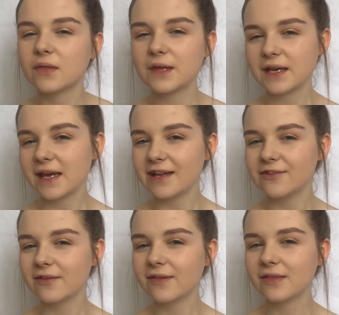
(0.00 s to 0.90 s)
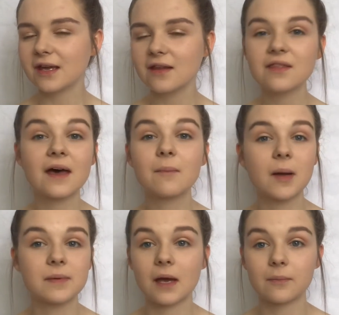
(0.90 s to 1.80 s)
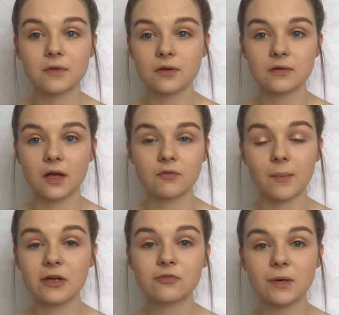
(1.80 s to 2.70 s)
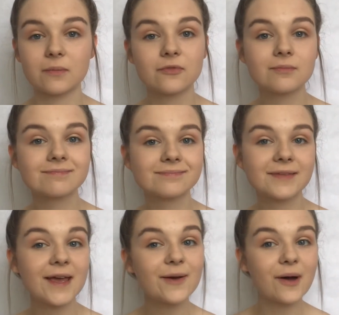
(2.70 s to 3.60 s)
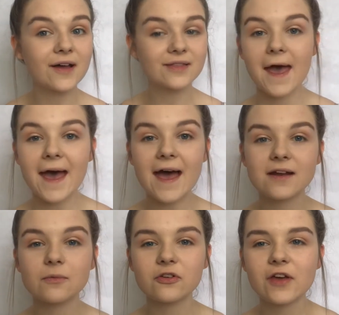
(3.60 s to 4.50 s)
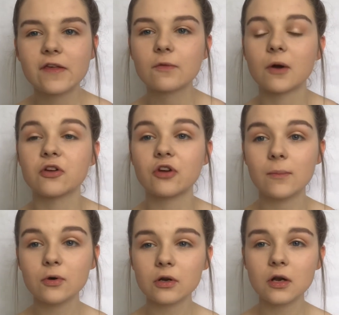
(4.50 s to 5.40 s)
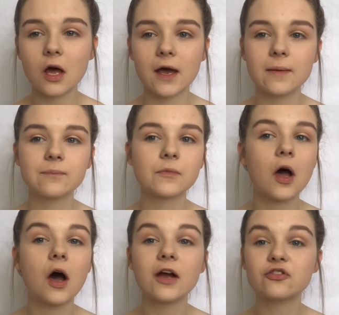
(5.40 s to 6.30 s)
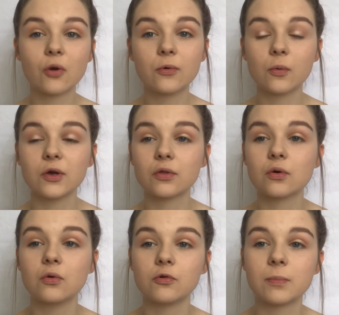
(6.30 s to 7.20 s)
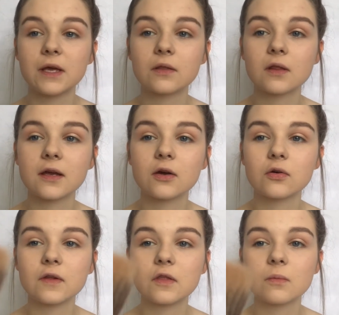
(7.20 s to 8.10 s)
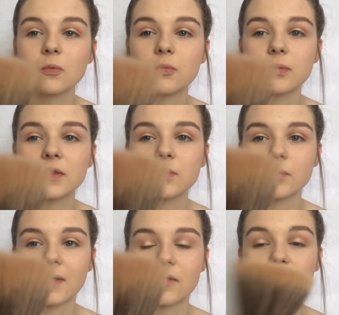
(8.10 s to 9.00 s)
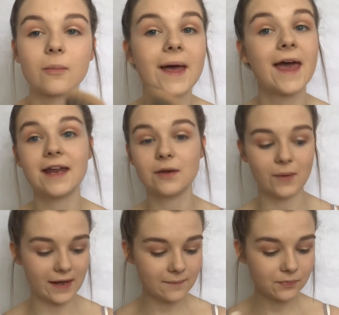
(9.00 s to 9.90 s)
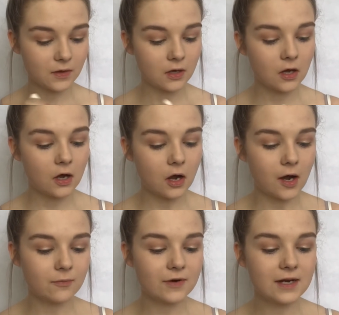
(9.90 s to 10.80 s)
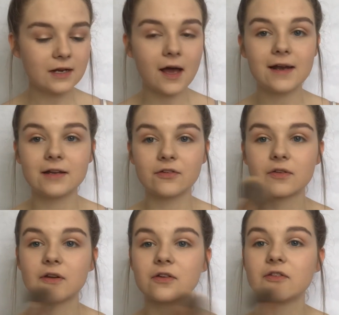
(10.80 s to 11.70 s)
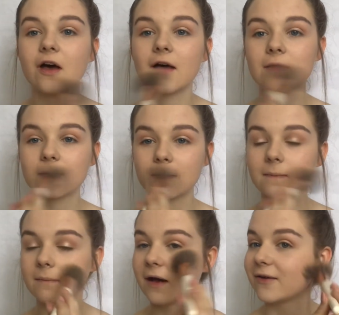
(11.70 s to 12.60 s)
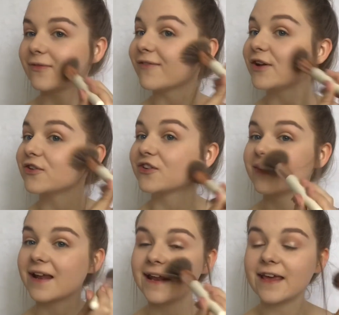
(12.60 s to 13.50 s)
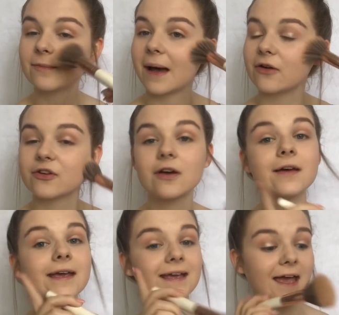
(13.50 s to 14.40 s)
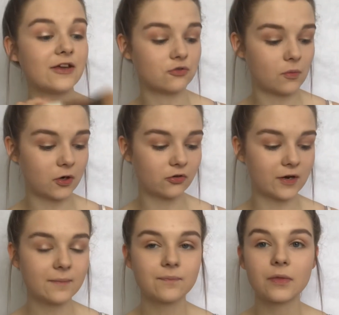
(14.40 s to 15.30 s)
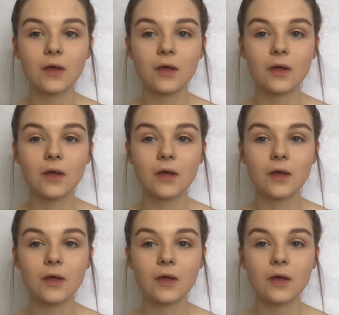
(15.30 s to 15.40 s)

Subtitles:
sink into the skin. That might be absolute like rubbish, but it works. And I'm going to take this brush. I'm not going to lie, I don't know what it's called, but it's like got these small bristles at the top anyway. I'm really lightly just going to dust my Revolution lace powder, in case you're wondering,